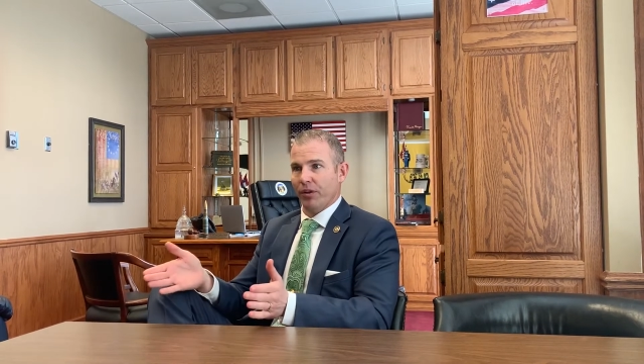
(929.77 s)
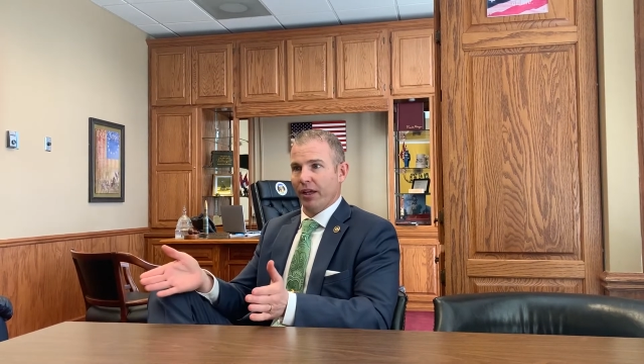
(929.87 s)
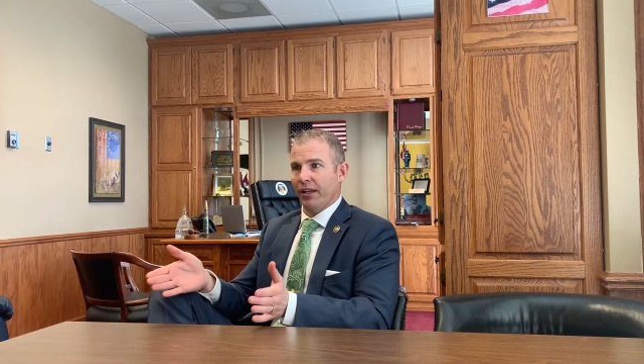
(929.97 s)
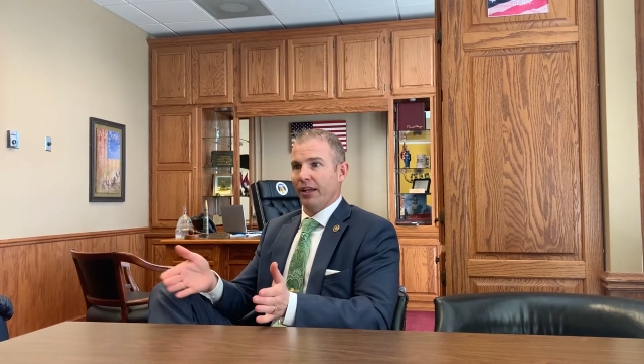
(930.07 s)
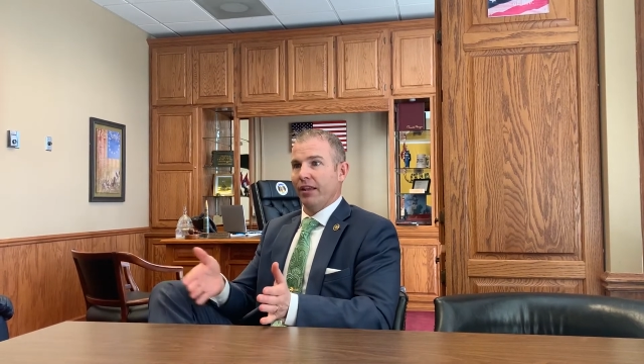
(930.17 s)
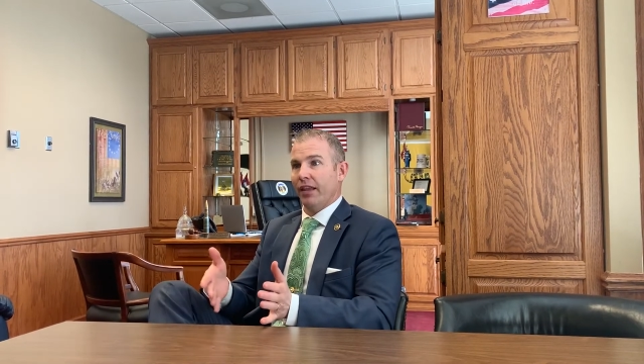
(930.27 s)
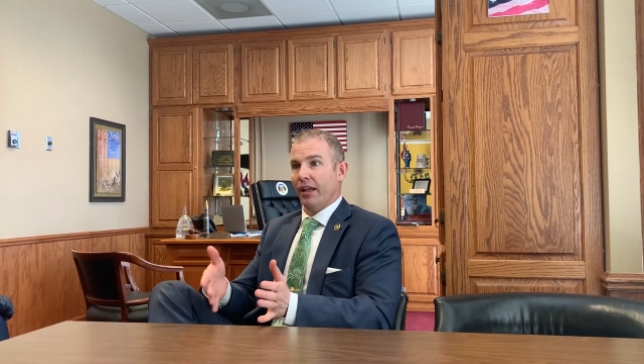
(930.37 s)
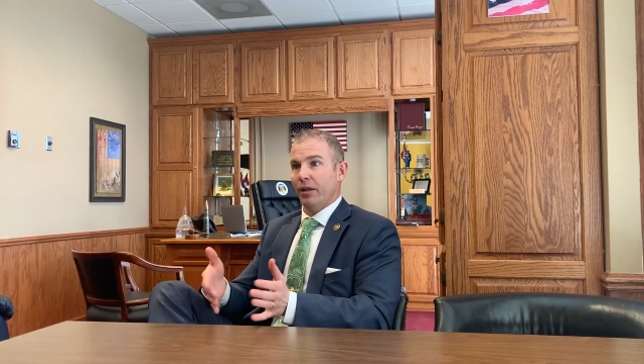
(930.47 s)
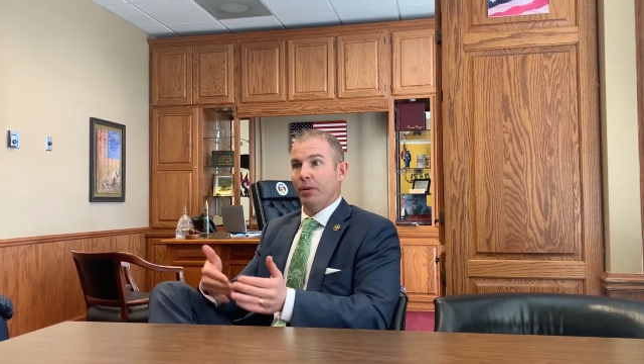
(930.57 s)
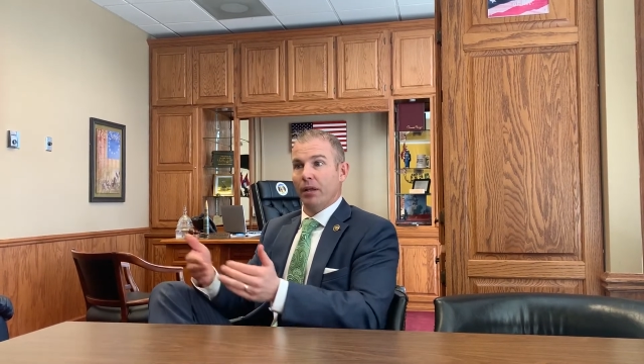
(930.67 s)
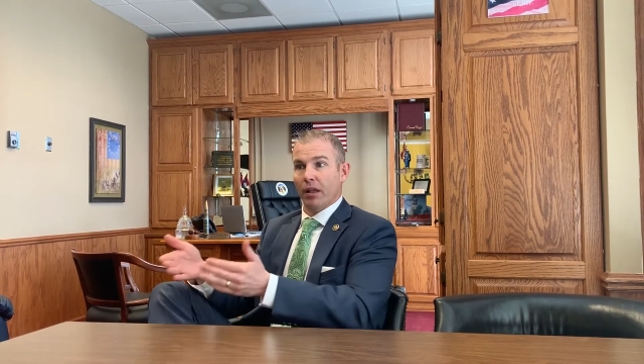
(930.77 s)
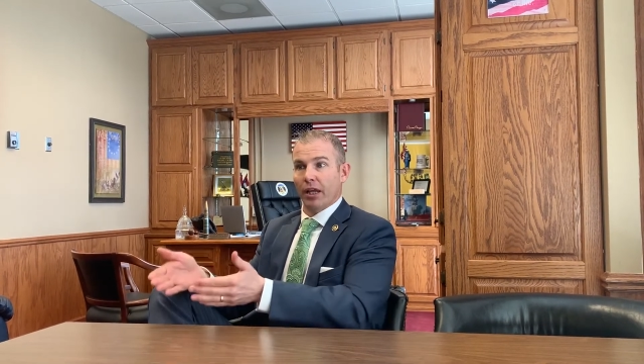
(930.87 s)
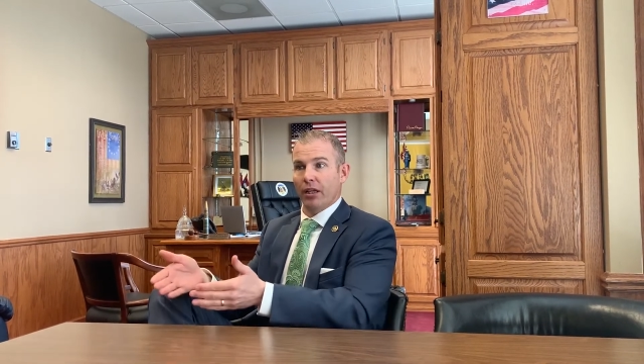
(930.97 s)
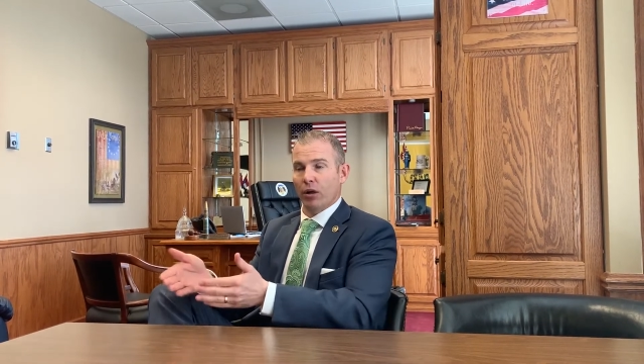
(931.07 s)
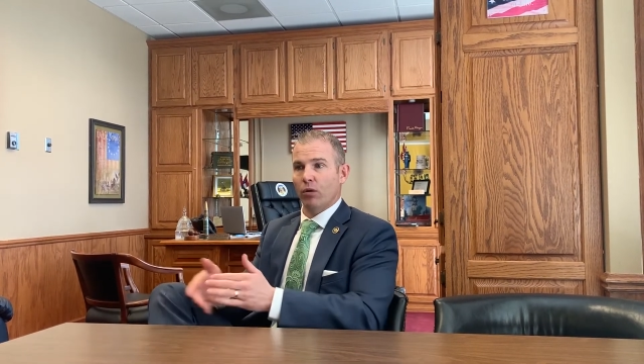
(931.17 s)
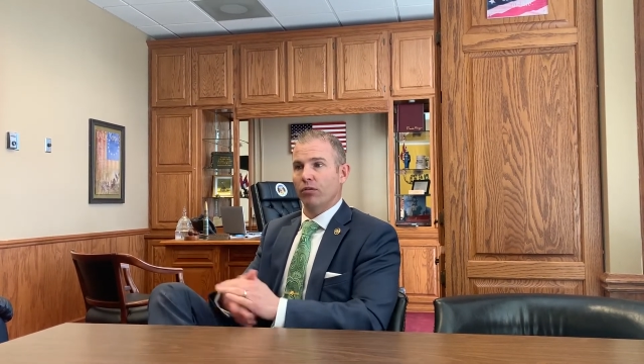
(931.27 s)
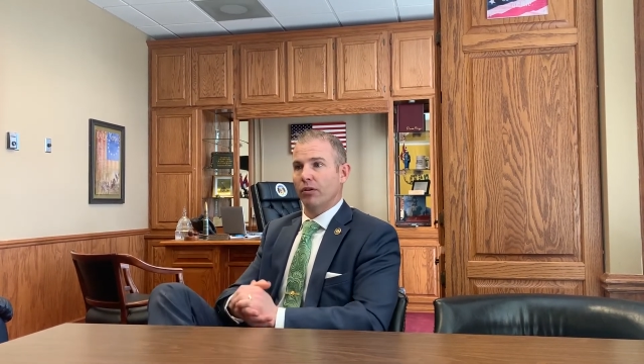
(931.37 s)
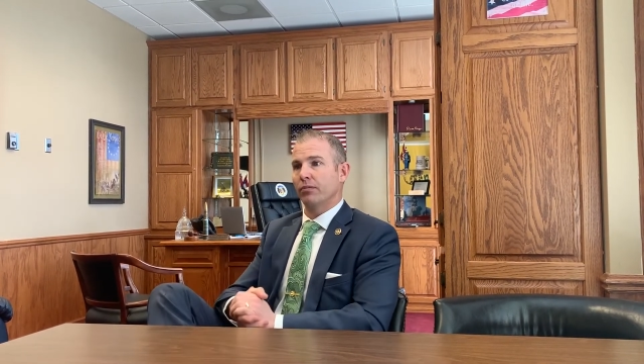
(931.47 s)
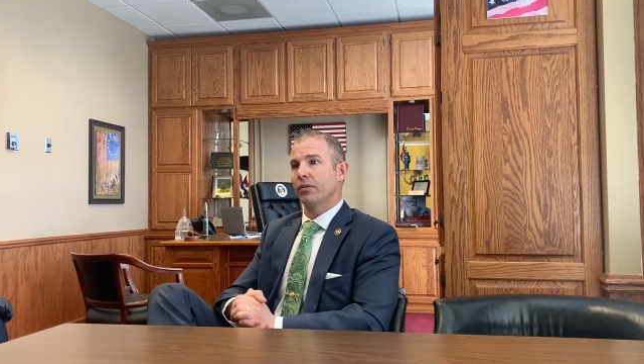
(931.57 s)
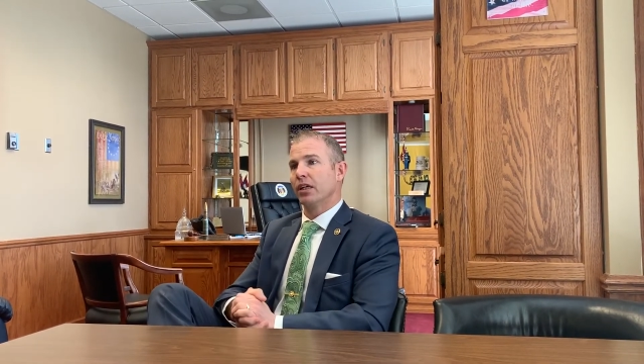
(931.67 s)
that had been laid over.